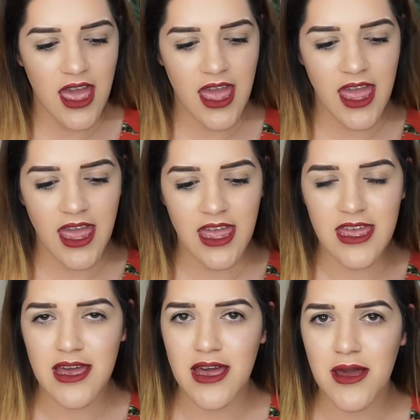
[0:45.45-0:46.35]

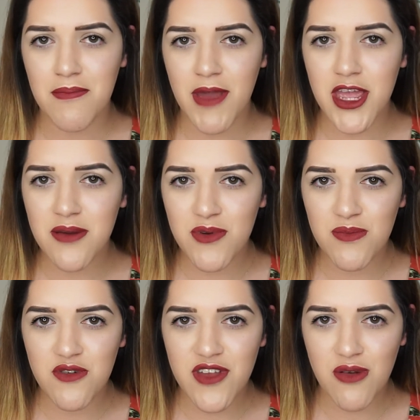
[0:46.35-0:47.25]
a makeup
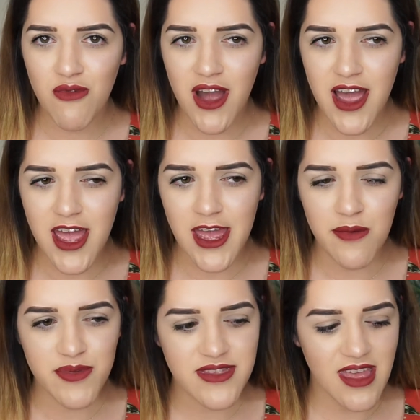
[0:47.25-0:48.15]
removing
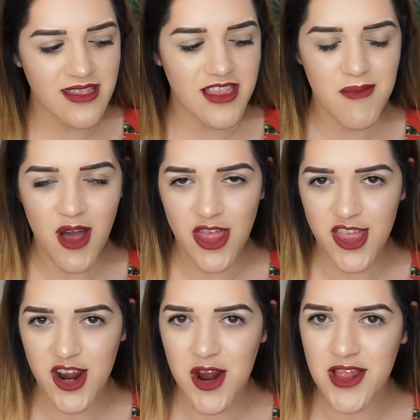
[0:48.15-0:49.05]
wipes, and some
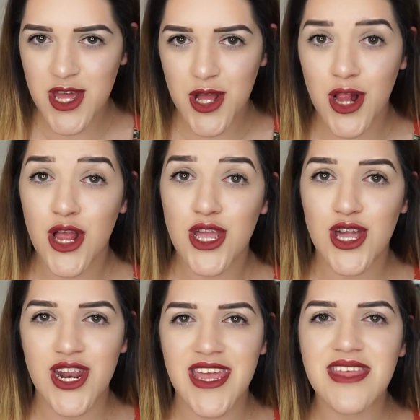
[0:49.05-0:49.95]
other little
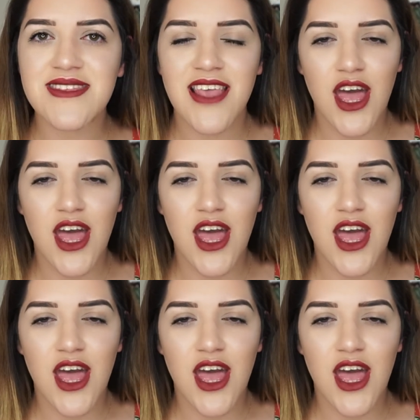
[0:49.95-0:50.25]
goodies.